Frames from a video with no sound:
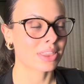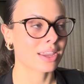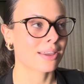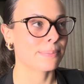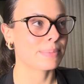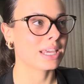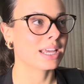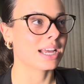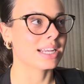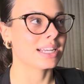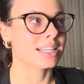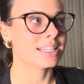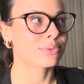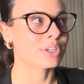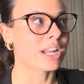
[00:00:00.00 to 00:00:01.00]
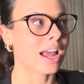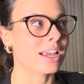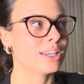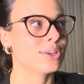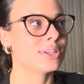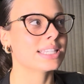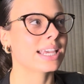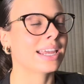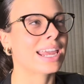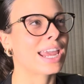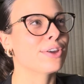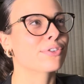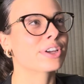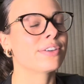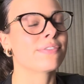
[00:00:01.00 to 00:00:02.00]
because we're not using
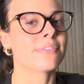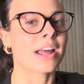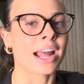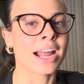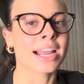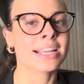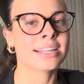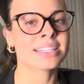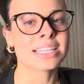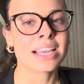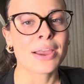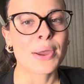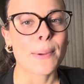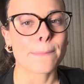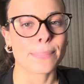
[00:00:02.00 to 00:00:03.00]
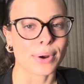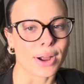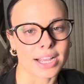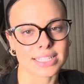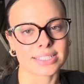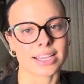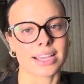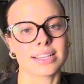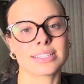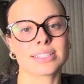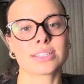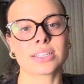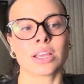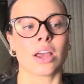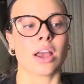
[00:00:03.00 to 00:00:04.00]
a refined,
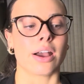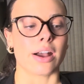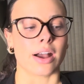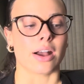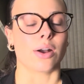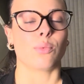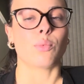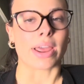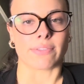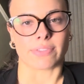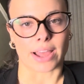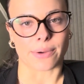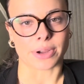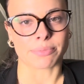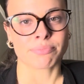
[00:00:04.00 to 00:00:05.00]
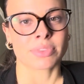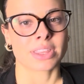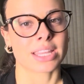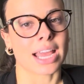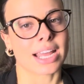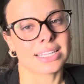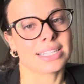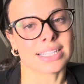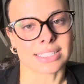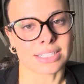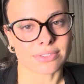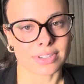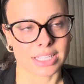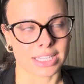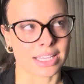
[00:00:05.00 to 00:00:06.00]
processed white flour. That doesn't
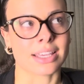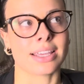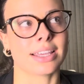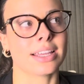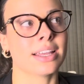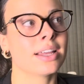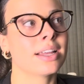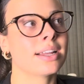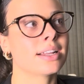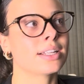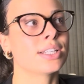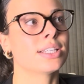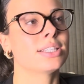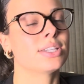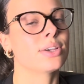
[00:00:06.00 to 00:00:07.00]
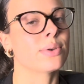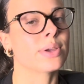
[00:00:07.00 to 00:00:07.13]
really do